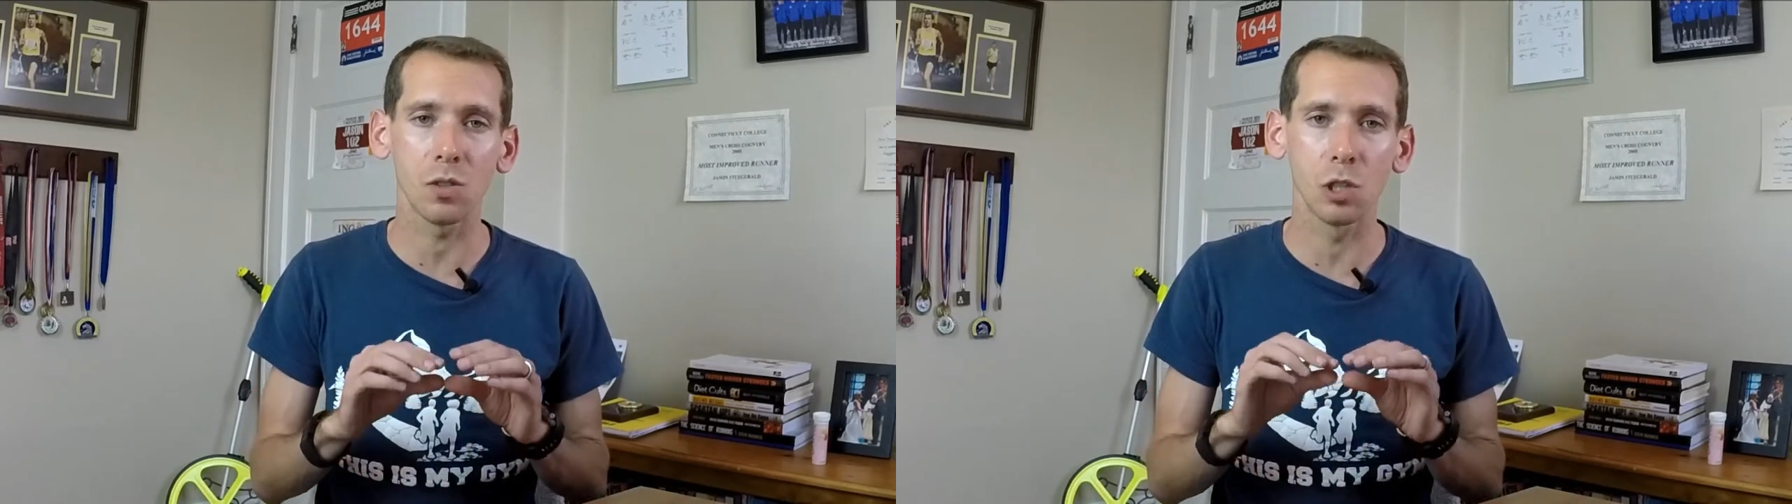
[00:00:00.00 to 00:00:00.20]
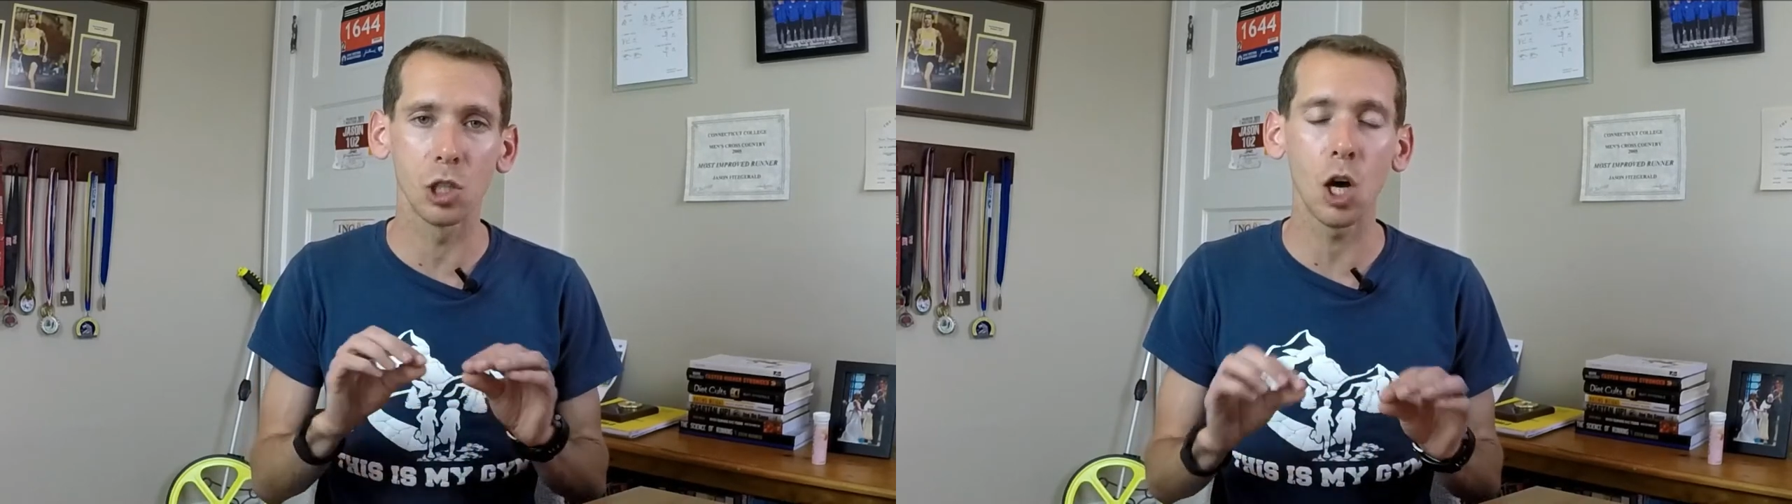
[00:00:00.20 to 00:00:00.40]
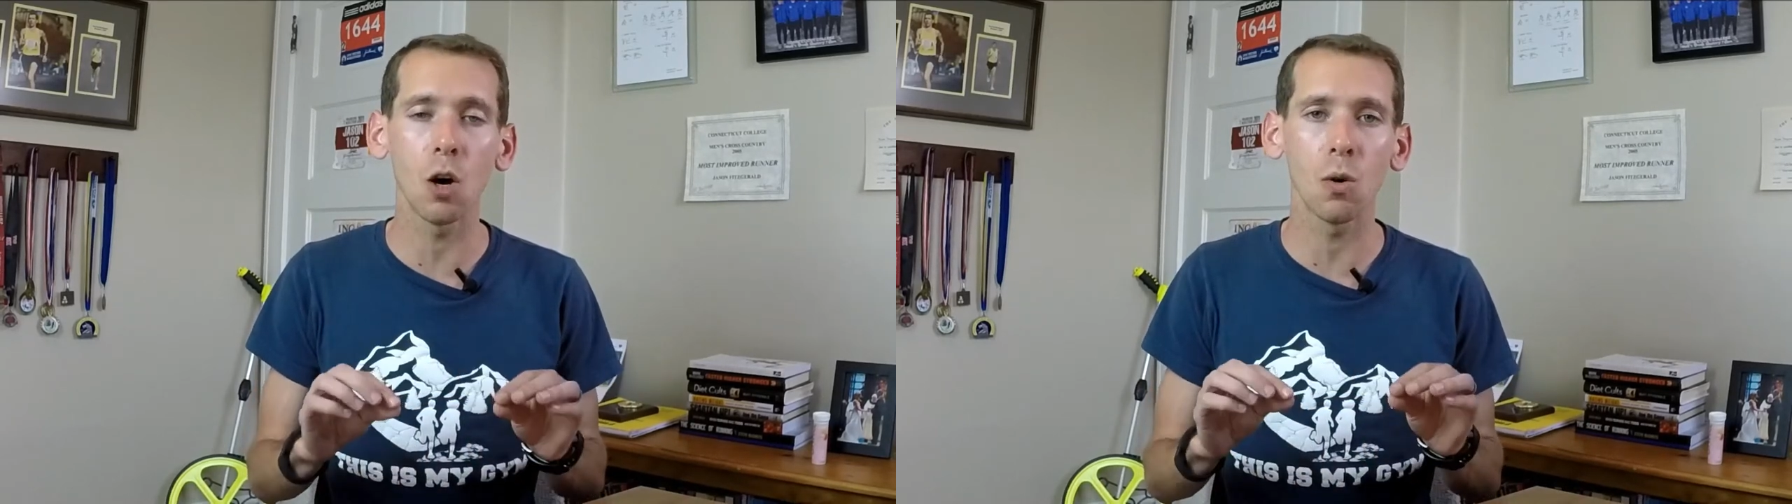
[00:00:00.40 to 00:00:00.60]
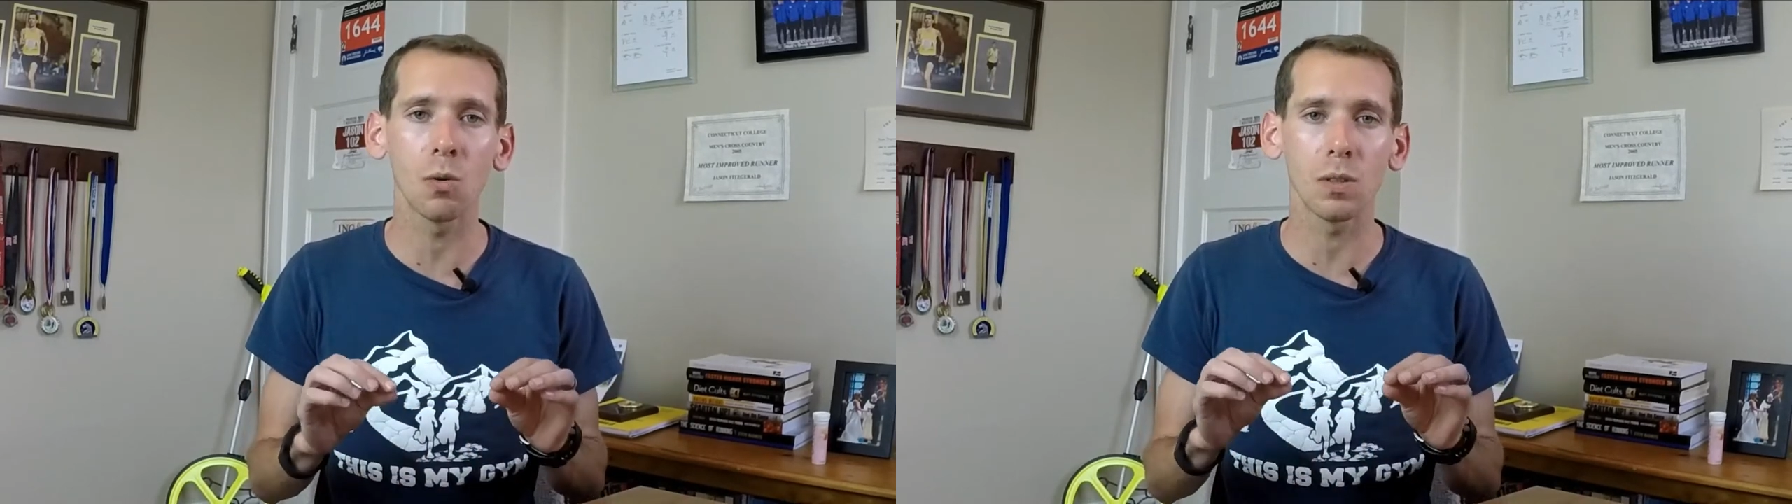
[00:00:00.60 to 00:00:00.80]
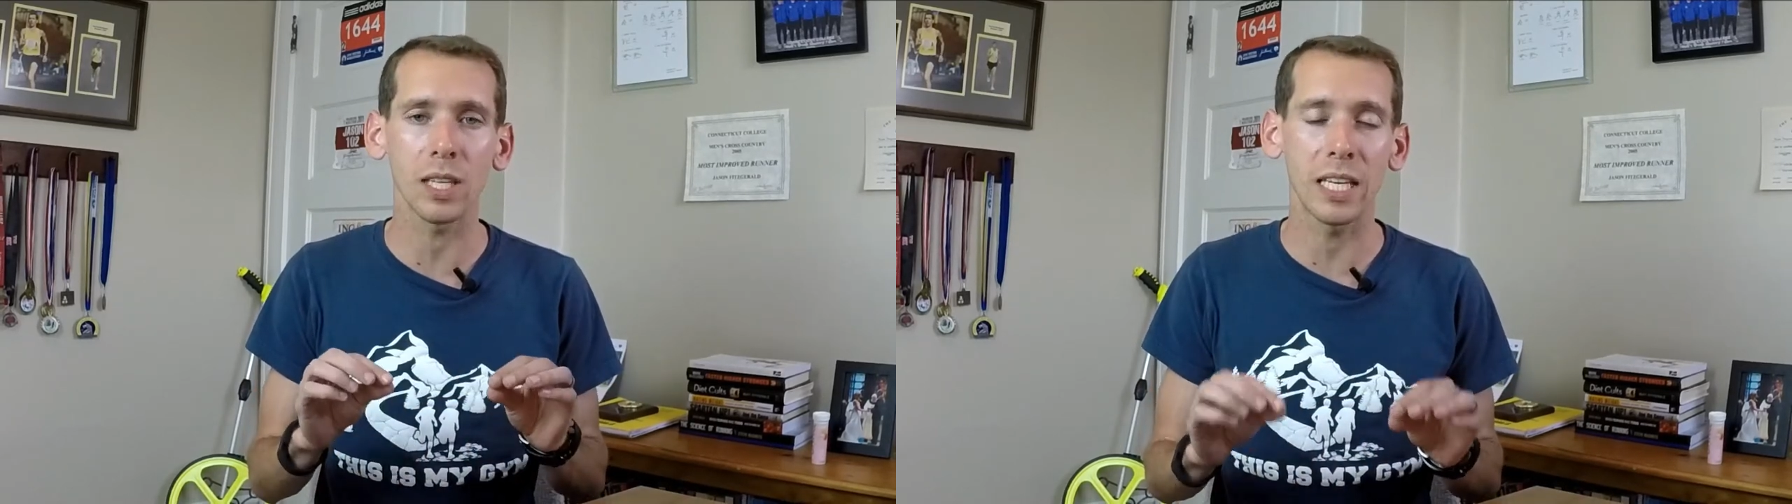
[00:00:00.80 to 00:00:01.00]

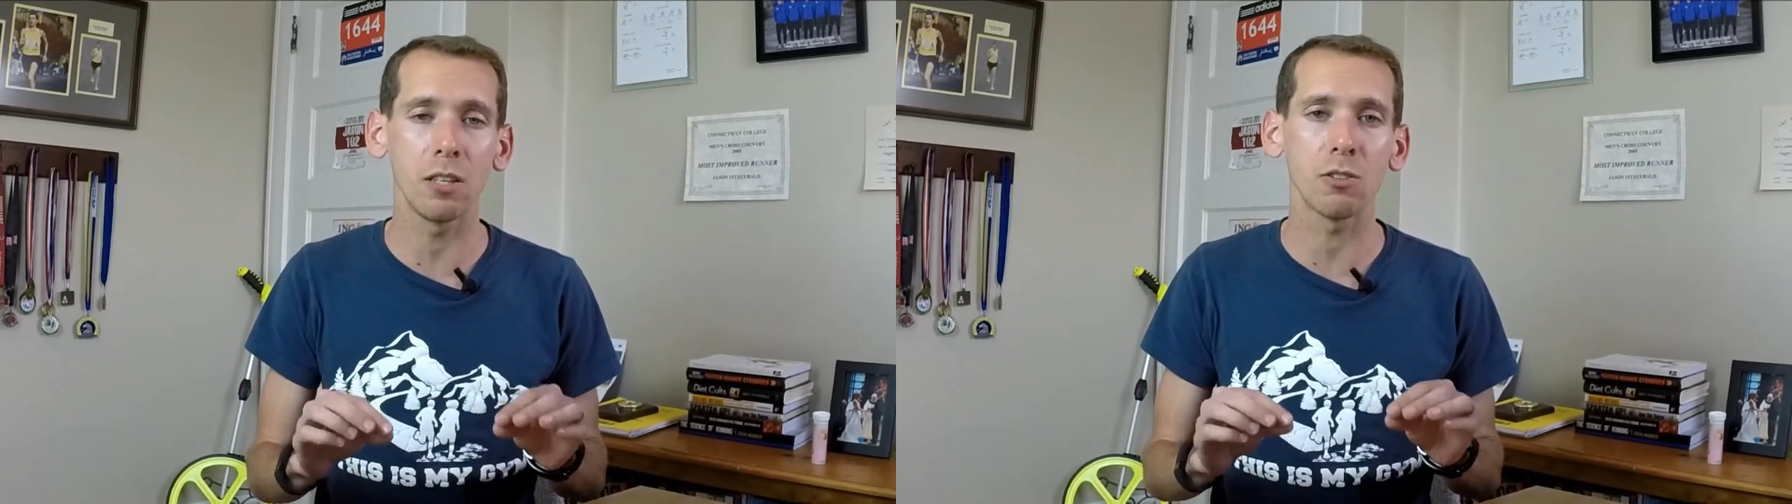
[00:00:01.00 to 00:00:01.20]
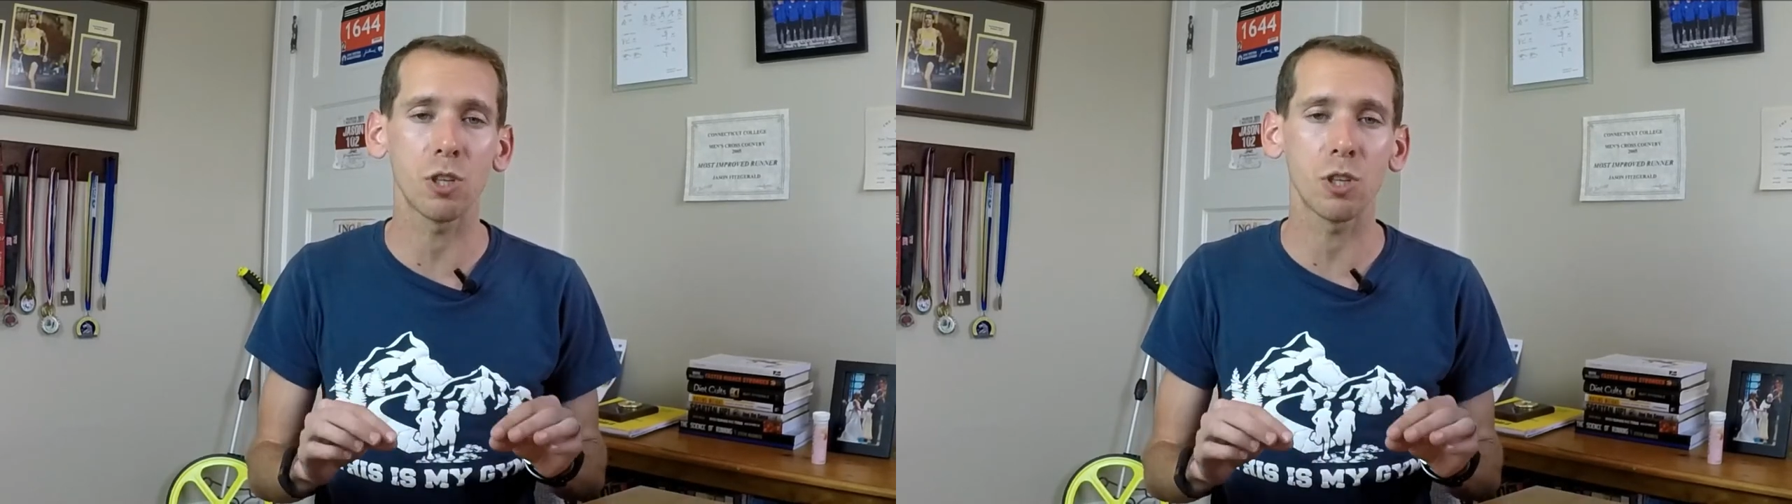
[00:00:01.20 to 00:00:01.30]
low heel